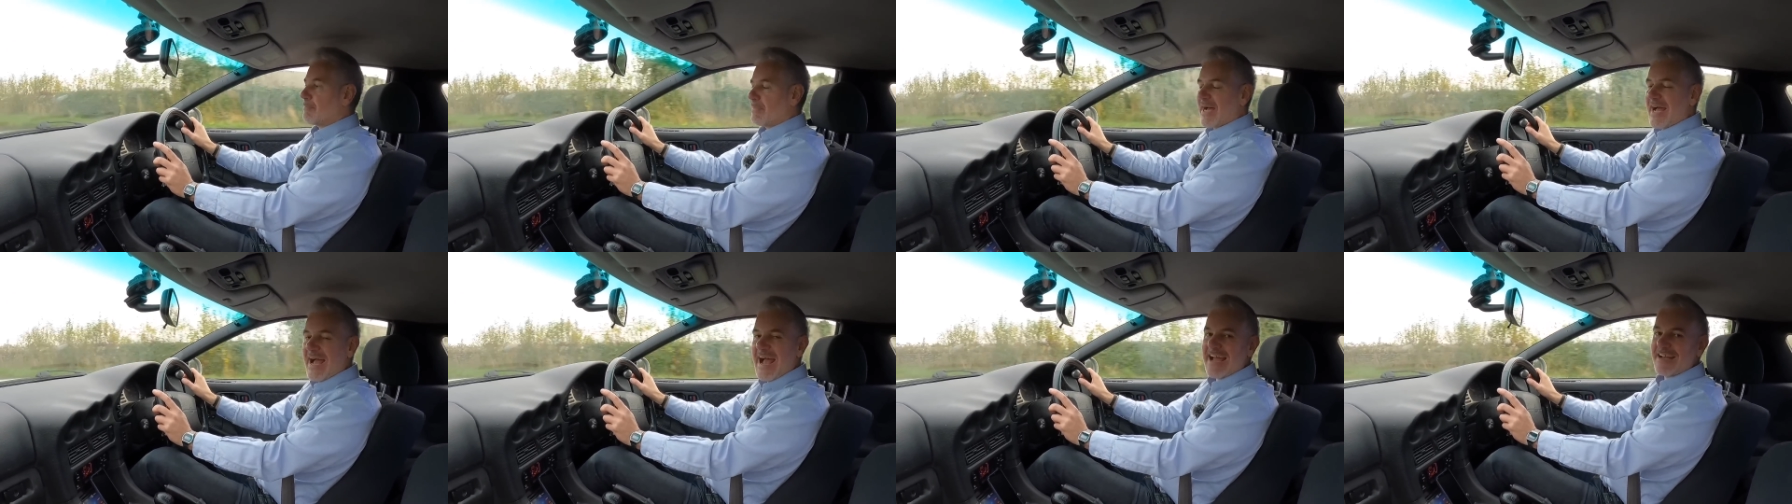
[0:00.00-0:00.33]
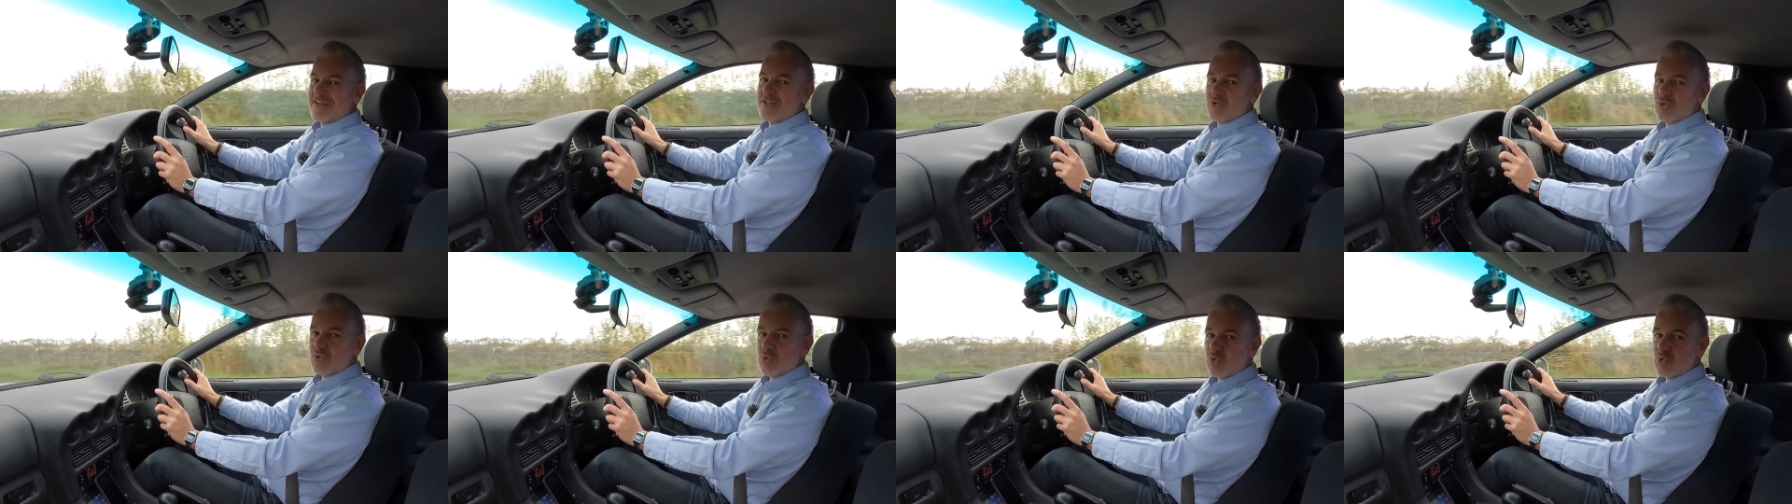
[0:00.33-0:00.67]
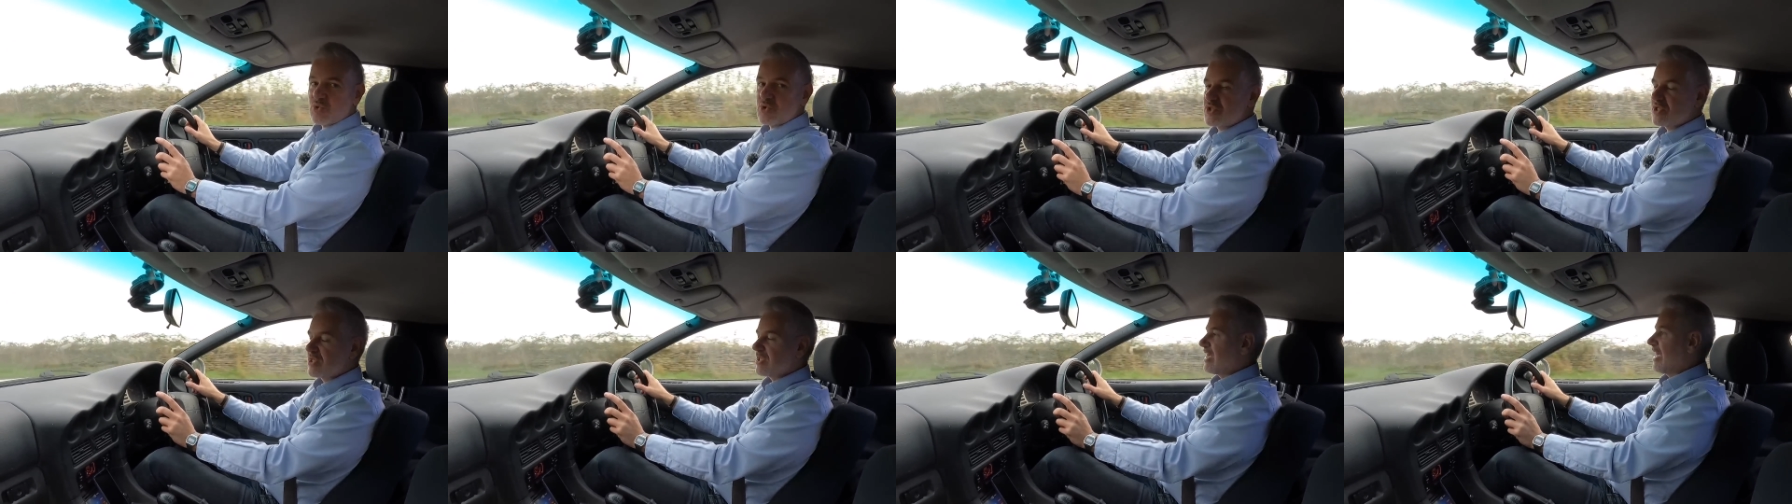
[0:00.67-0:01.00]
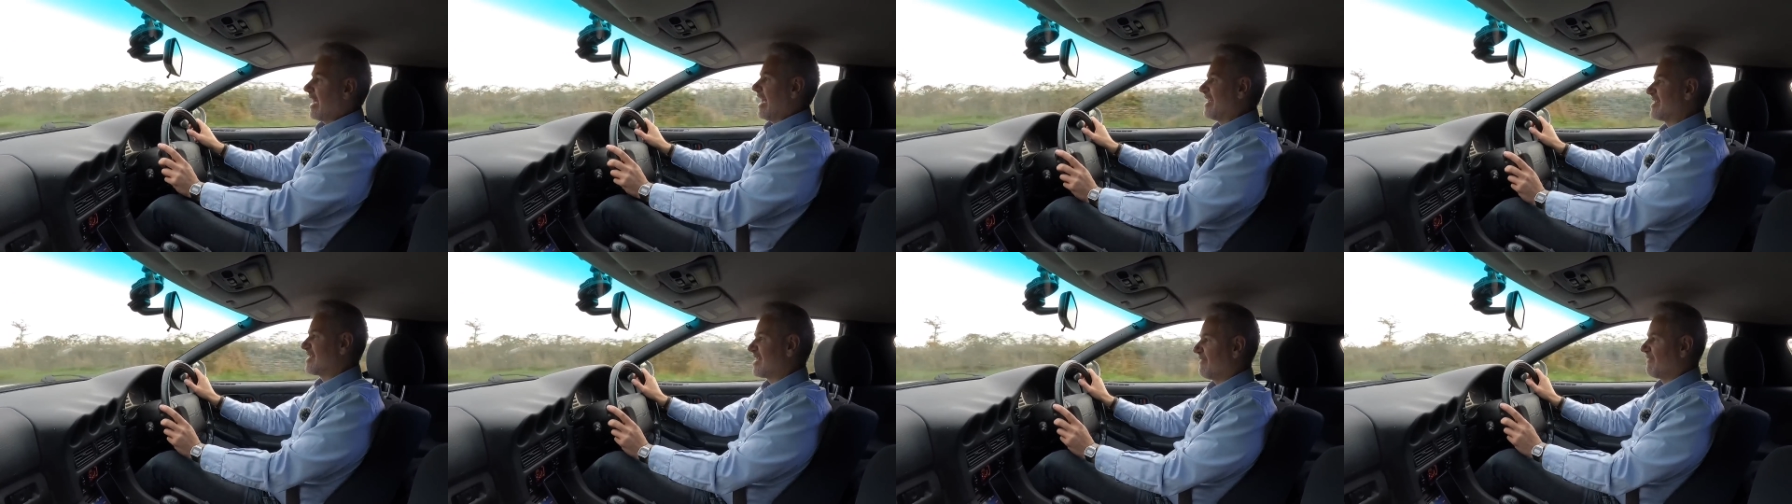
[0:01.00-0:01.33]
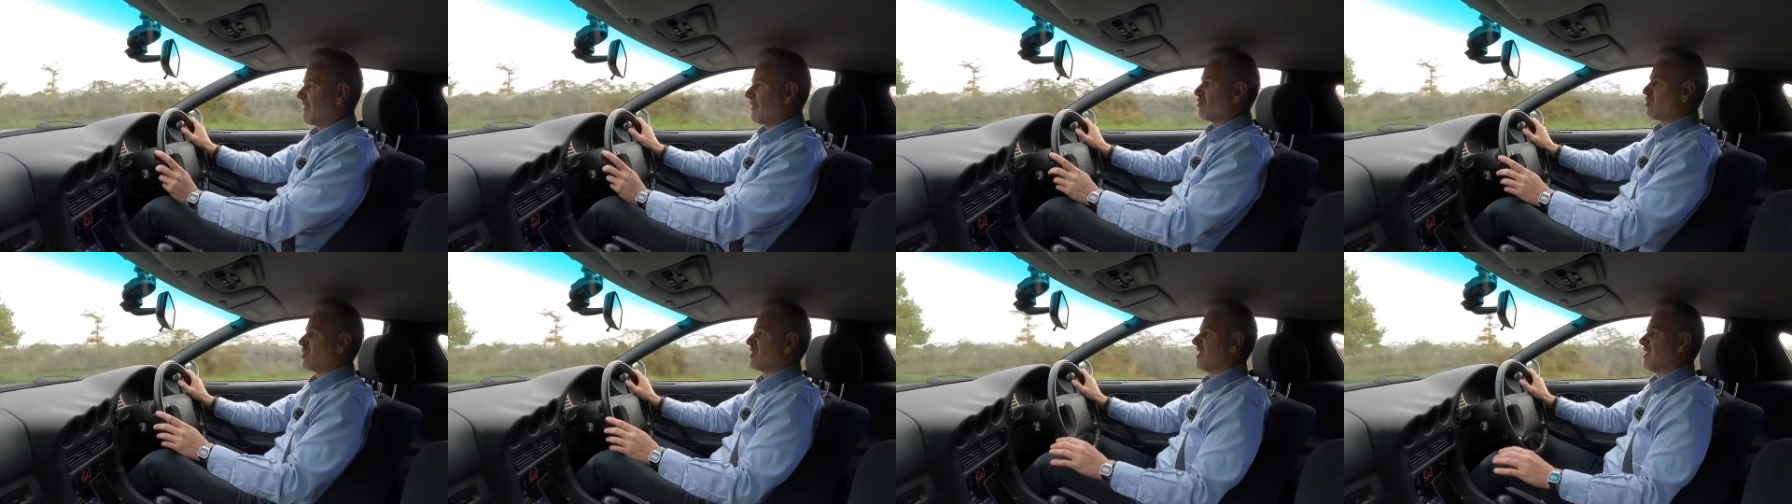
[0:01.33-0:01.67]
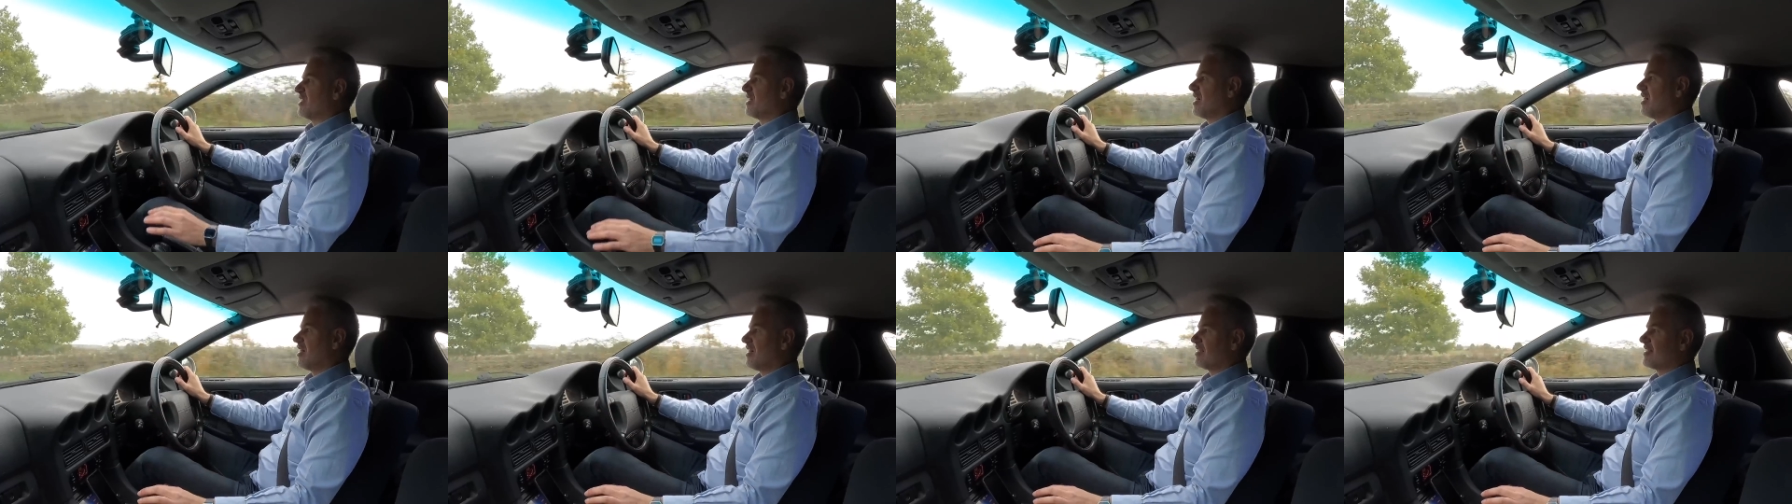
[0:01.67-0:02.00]
but handles as if it was on
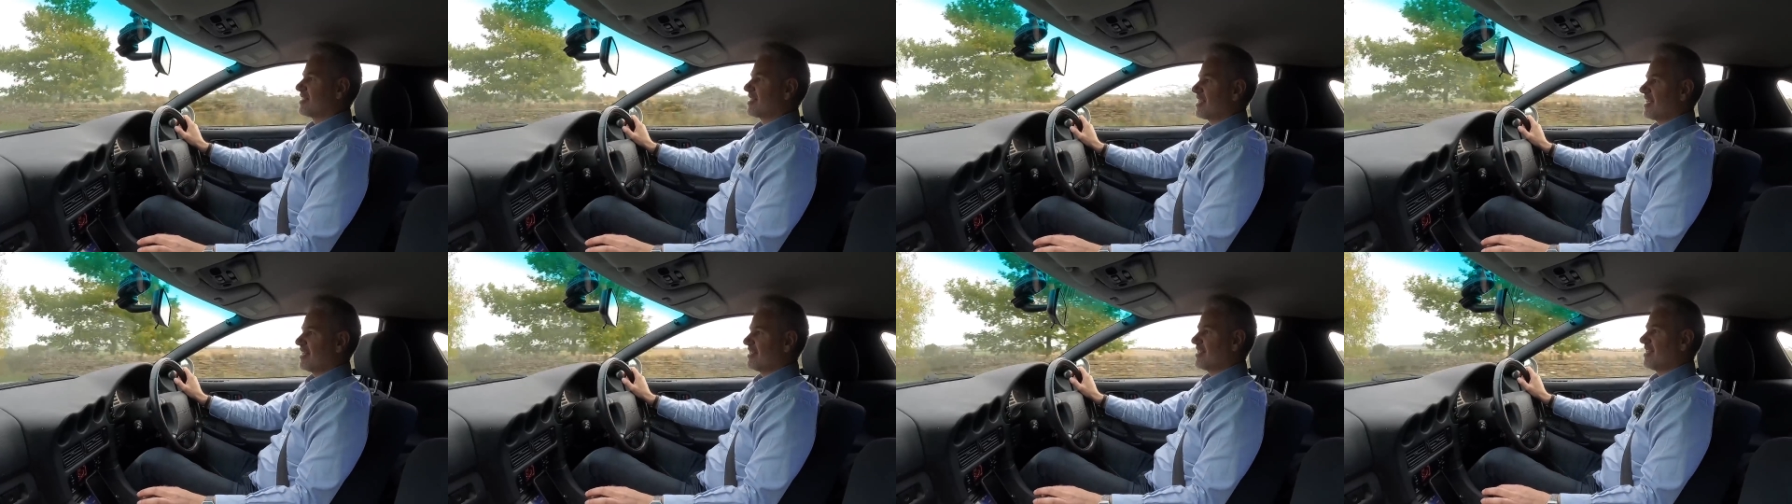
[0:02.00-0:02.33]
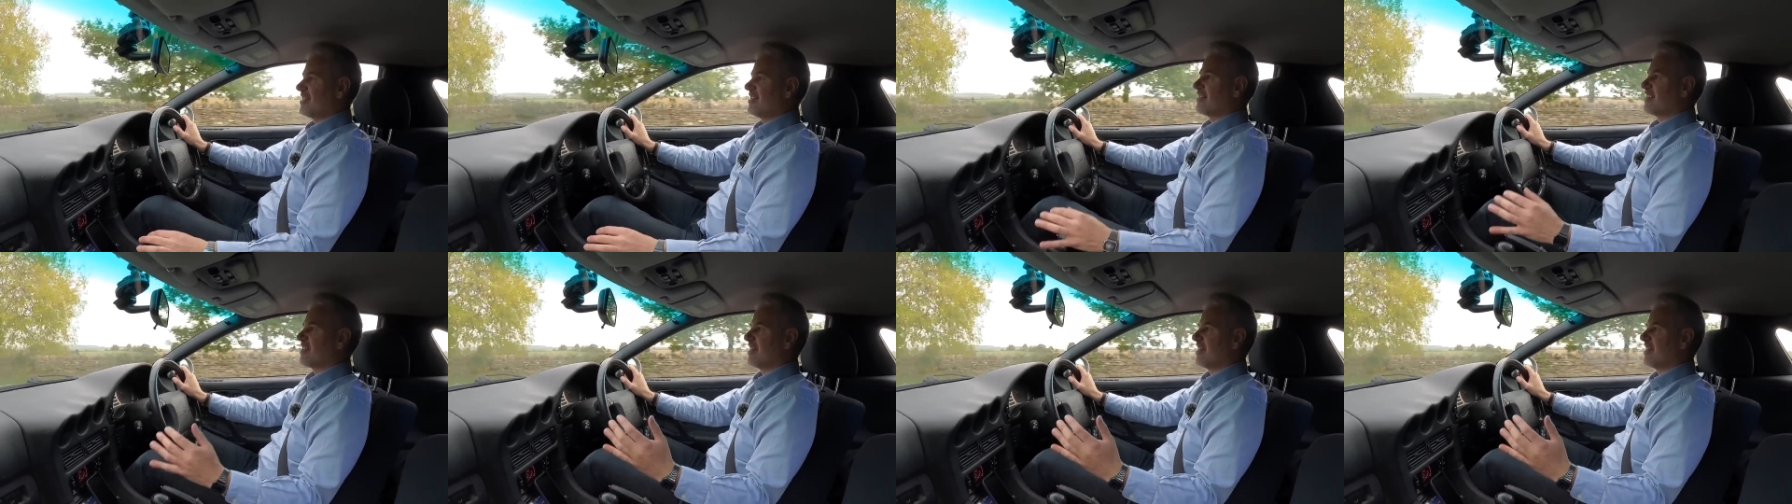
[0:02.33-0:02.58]
the hard setting,